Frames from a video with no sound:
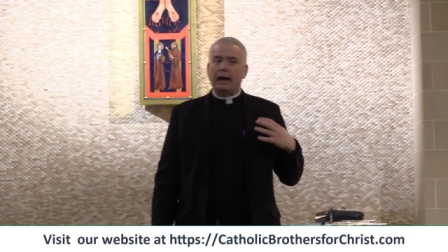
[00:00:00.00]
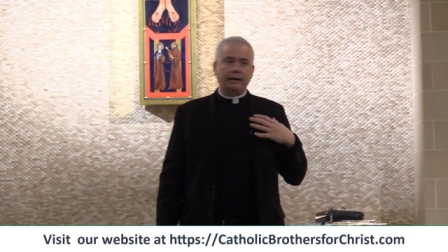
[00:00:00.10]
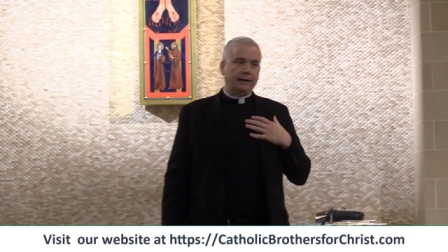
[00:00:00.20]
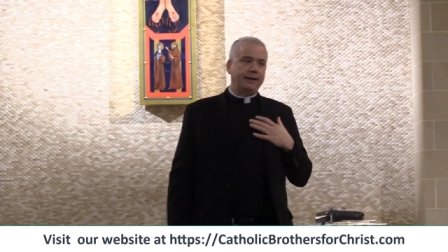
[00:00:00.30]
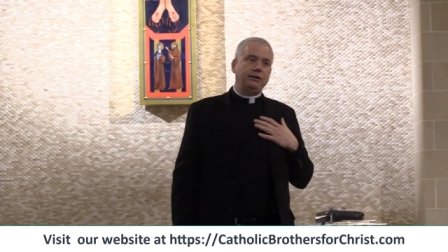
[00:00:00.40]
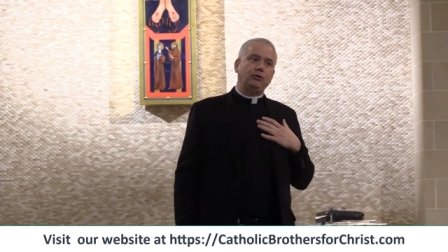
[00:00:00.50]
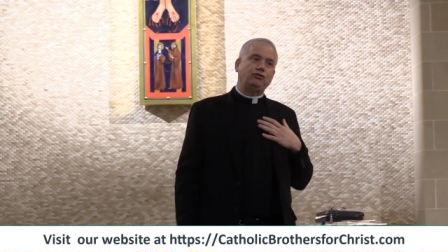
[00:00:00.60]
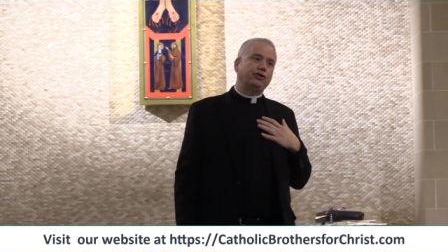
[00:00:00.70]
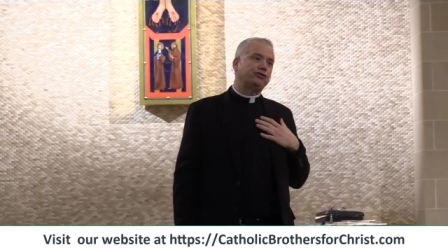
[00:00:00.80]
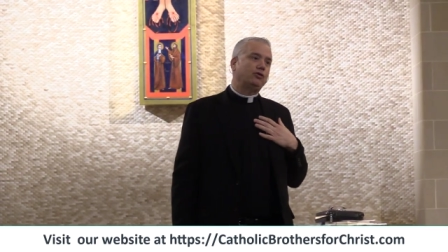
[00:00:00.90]
I like you
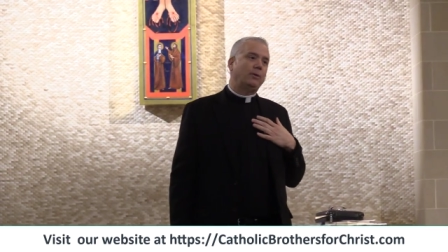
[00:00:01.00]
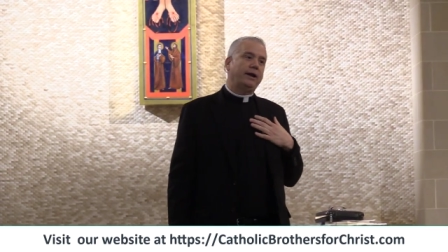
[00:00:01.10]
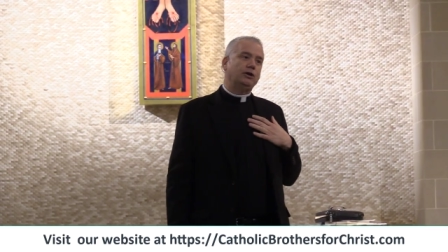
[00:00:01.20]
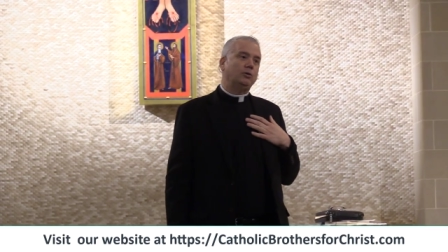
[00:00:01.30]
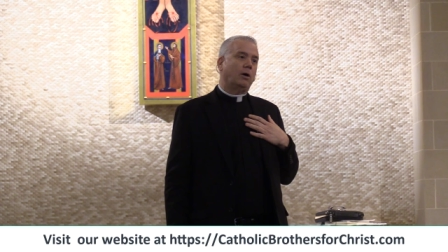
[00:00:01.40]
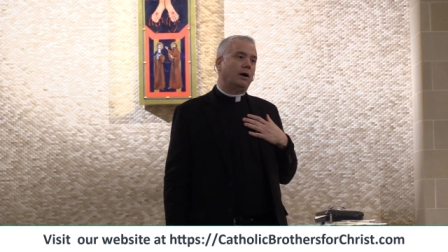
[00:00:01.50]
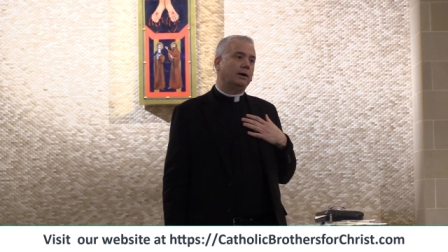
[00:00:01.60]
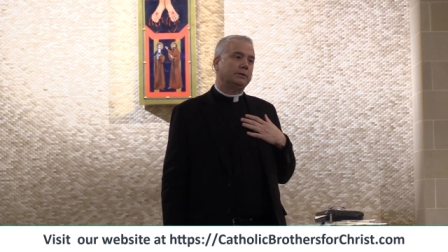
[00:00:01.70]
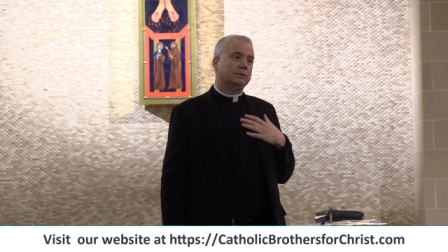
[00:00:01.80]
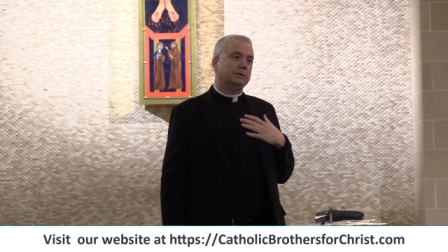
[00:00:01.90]
just the way you
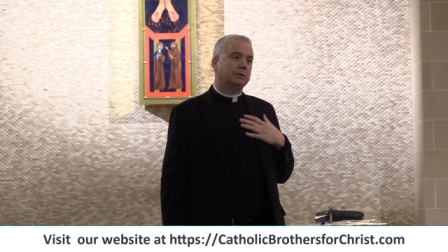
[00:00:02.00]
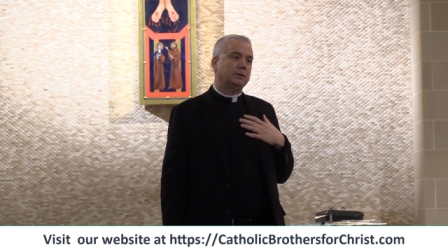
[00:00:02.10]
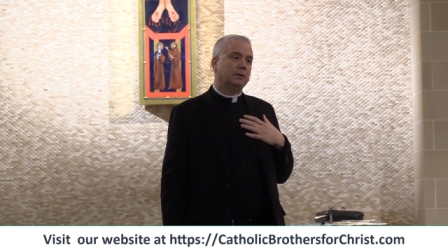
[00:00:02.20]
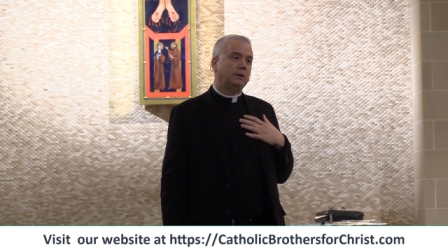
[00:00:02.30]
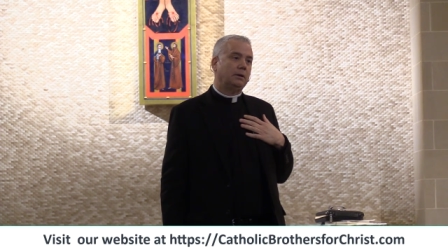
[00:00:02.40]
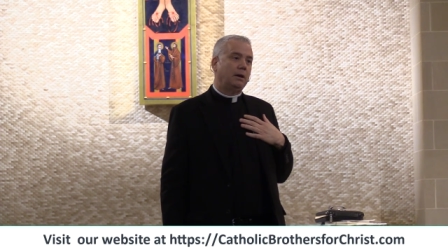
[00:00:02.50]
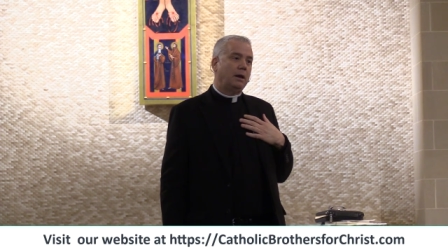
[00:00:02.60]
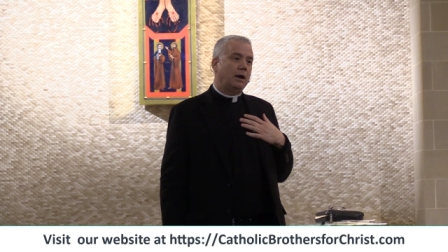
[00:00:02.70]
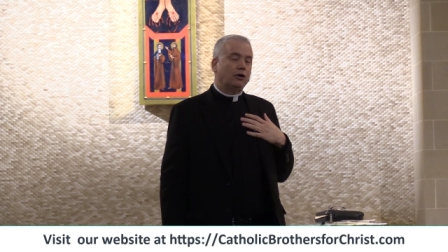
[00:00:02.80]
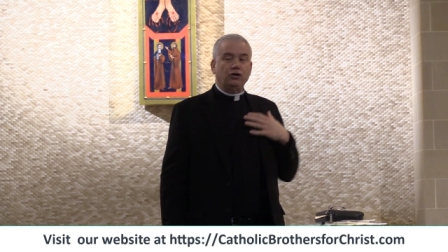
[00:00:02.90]
are.
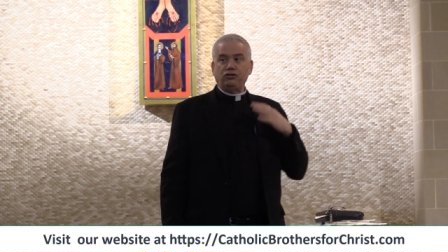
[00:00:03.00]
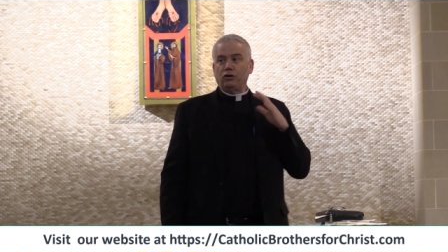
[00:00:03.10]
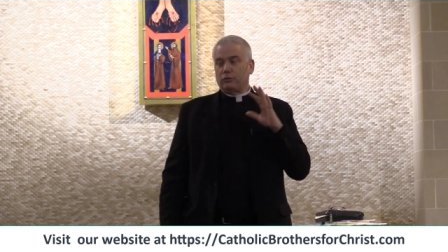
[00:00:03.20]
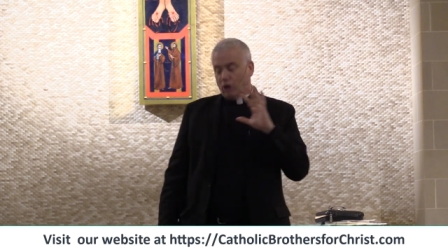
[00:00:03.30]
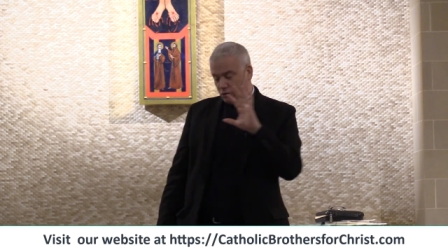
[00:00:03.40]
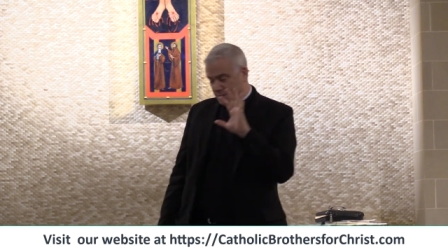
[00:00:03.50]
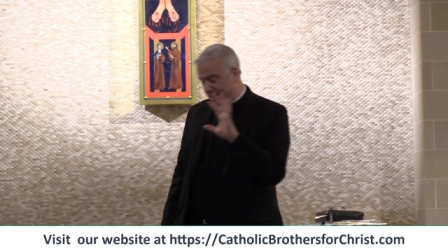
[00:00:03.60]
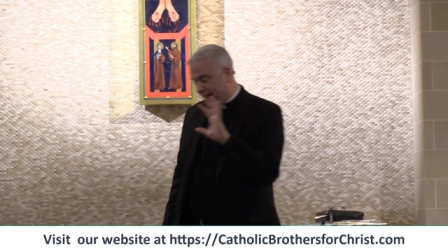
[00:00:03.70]
Could you, don't get